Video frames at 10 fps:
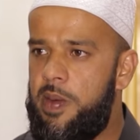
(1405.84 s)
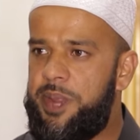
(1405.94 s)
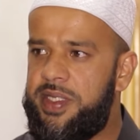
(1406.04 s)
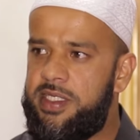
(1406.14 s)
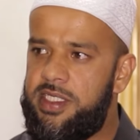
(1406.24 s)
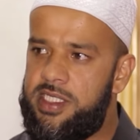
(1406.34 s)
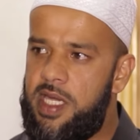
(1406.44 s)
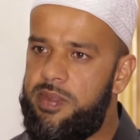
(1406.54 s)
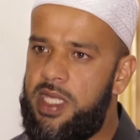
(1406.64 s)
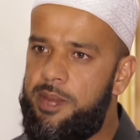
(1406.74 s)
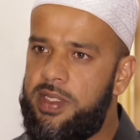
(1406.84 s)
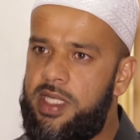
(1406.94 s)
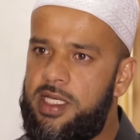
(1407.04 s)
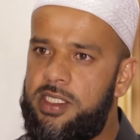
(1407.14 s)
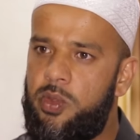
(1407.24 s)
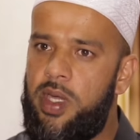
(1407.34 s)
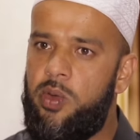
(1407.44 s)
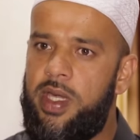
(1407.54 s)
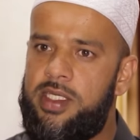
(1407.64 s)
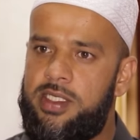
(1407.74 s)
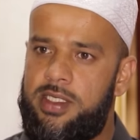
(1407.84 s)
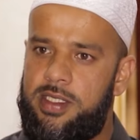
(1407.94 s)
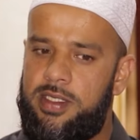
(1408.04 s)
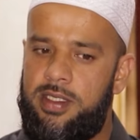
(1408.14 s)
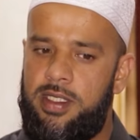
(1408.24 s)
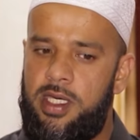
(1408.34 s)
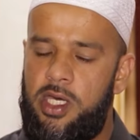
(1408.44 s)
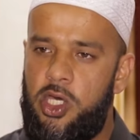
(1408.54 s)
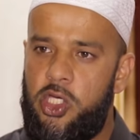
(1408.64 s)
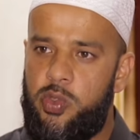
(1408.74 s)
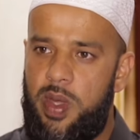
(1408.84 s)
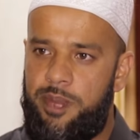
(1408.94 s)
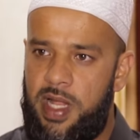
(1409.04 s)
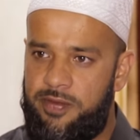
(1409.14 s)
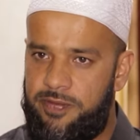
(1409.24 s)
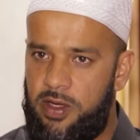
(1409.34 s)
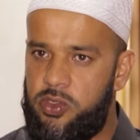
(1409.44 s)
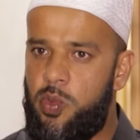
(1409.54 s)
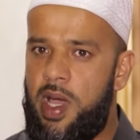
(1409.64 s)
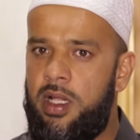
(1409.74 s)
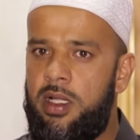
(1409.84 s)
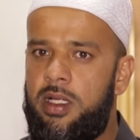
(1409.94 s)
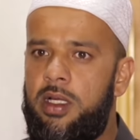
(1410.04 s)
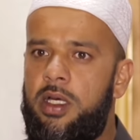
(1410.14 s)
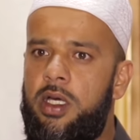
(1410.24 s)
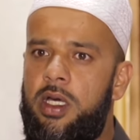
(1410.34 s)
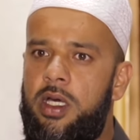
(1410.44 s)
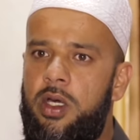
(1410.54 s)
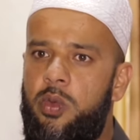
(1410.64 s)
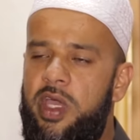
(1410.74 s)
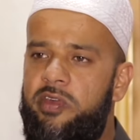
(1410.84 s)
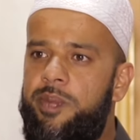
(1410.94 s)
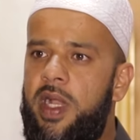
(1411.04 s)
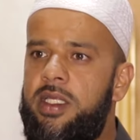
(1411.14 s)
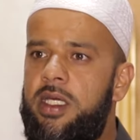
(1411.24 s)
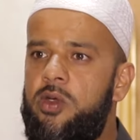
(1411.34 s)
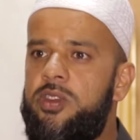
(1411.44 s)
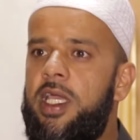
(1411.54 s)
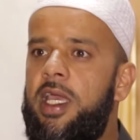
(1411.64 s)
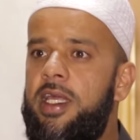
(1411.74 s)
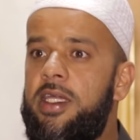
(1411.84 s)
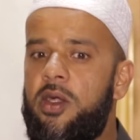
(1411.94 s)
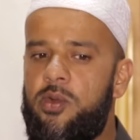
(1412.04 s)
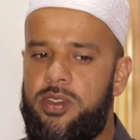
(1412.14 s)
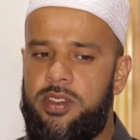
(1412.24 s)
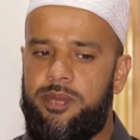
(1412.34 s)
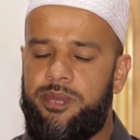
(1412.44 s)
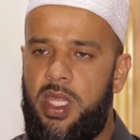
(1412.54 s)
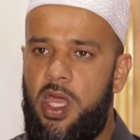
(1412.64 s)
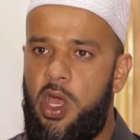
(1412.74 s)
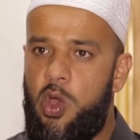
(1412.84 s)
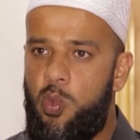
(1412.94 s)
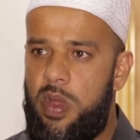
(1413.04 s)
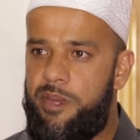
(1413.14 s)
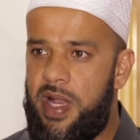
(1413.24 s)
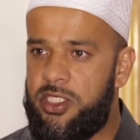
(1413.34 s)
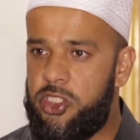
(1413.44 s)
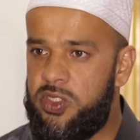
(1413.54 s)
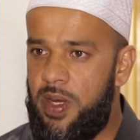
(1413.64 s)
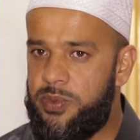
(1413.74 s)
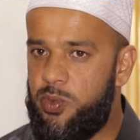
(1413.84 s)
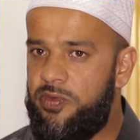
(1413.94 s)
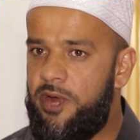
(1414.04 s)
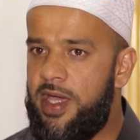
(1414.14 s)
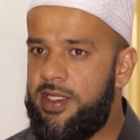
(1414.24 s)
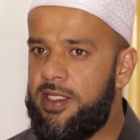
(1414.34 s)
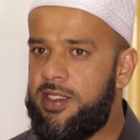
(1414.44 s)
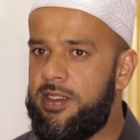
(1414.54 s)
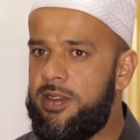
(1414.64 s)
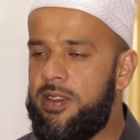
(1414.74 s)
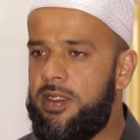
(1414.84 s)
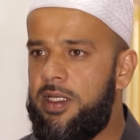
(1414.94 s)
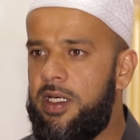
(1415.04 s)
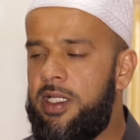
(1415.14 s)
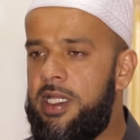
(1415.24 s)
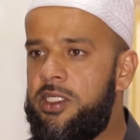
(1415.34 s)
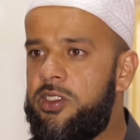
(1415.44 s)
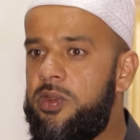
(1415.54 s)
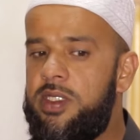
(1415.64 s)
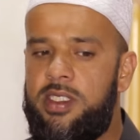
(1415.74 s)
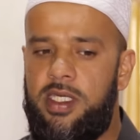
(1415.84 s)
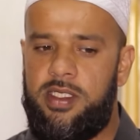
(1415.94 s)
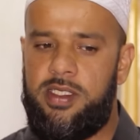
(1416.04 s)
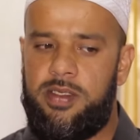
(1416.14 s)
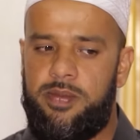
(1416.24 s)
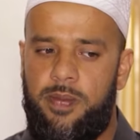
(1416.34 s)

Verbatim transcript: But at the same time, it takes away waste. So where blood flows well, wherever blood goes, healing goes. Where blood stops, we find that it leads to disease.